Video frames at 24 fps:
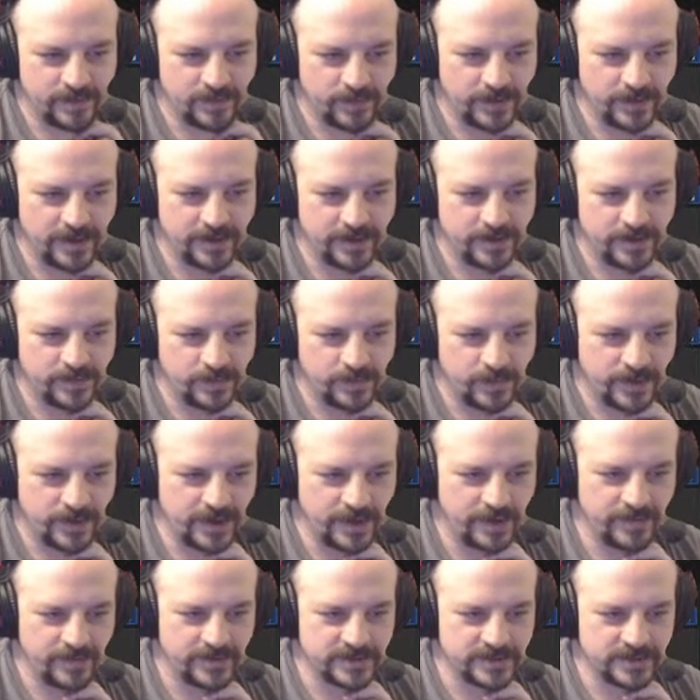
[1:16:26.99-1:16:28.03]

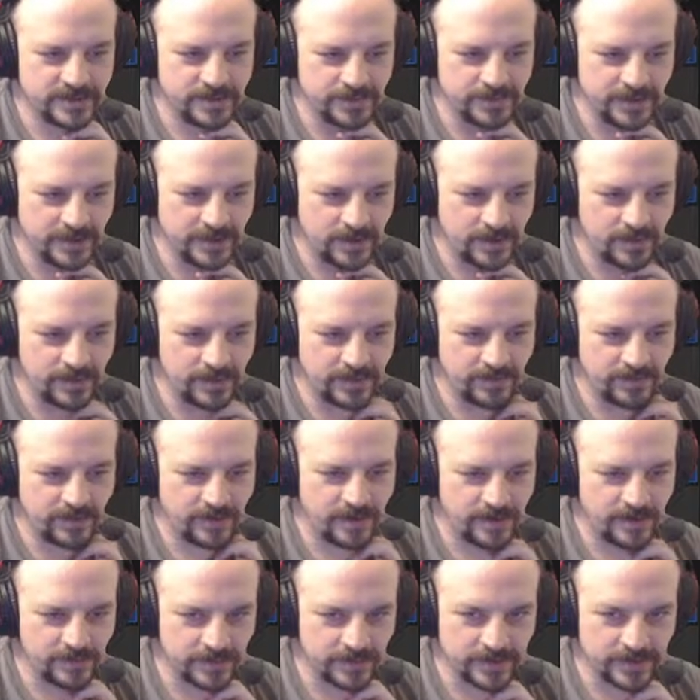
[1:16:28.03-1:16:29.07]
Where is something going
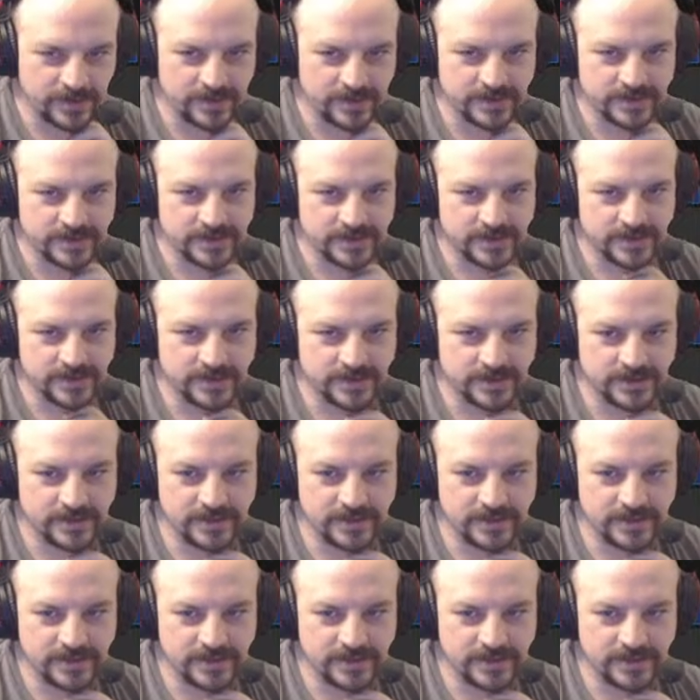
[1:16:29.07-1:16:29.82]
wrong with this?